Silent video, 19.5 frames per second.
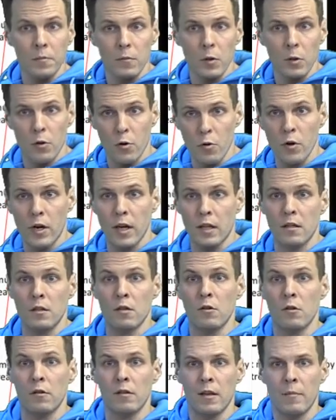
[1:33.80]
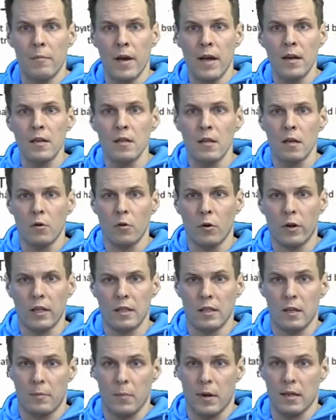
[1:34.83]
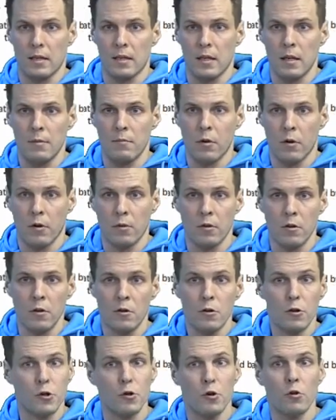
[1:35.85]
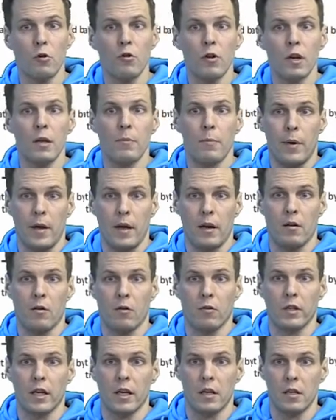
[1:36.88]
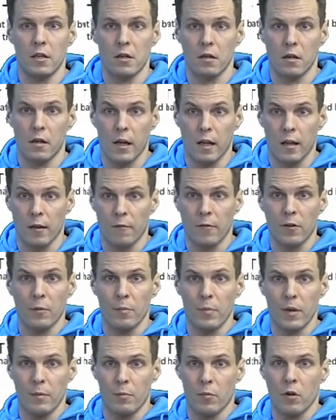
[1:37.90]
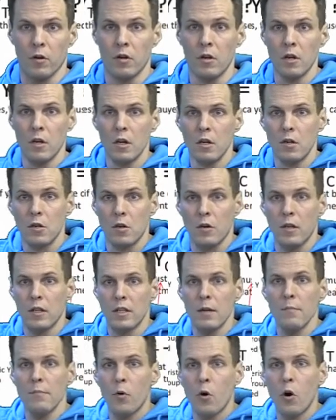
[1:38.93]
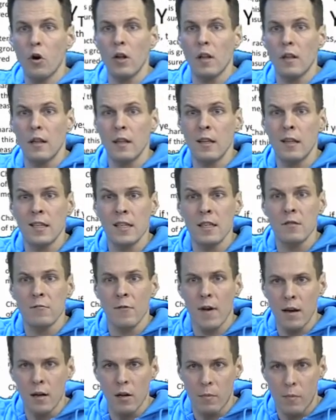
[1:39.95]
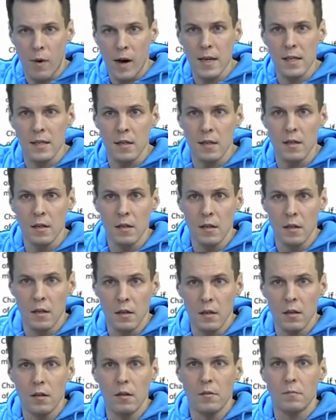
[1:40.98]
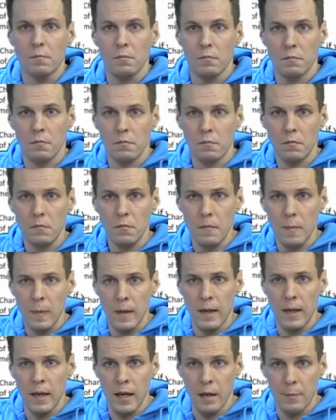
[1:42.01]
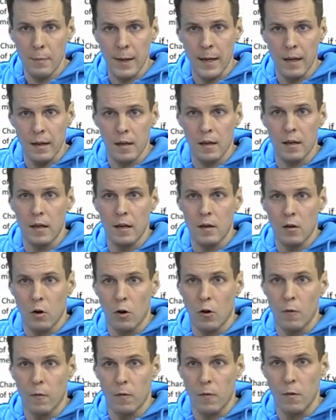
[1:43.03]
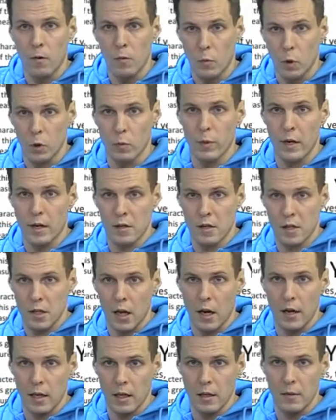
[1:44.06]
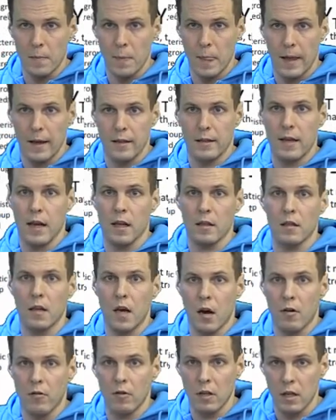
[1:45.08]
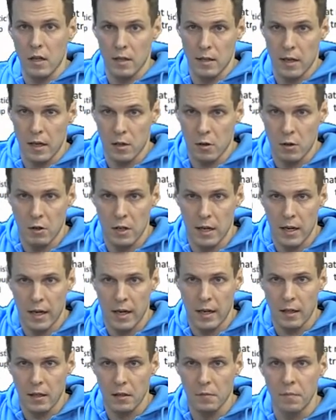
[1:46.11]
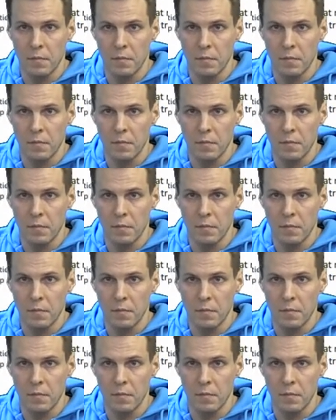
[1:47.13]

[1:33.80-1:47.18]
who gets the medicine, who gets the placebo, shouldn't depend on the initial health of the people. So it's important that this is randomized independently of what we are studying, and that guarantees exogeneity.